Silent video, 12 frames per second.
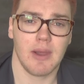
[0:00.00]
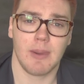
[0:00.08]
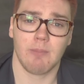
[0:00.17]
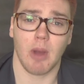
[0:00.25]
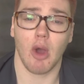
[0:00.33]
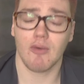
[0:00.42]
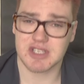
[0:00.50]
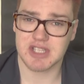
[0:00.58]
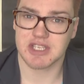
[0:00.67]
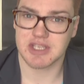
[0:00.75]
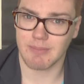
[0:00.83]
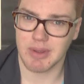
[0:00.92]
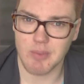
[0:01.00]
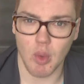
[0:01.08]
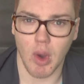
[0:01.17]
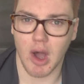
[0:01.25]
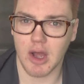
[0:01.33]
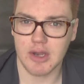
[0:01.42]
But obviously some
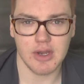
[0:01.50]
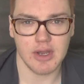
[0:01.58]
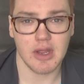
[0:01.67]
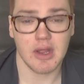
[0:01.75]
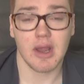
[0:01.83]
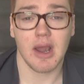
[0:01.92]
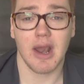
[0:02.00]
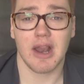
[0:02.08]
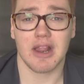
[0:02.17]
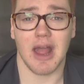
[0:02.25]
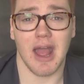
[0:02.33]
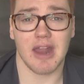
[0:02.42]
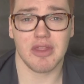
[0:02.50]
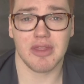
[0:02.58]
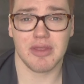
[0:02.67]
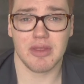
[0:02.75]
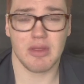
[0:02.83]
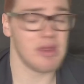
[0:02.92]
people aren't,
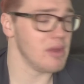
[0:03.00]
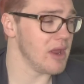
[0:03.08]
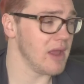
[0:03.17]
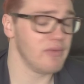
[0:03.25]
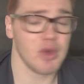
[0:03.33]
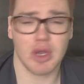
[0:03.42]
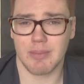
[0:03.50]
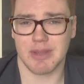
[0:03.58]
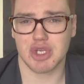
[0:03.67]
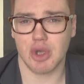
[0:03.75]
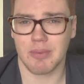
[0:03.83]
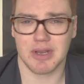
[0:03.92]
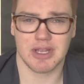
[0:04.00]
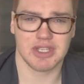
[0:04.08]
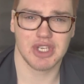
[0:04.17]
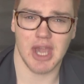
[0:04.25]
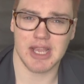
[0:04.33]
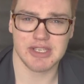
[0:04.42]
and if you're going to be chopping
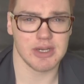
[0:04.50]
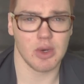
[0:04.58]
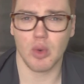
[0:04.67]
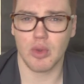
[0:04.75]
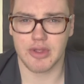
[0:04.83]
and changing all the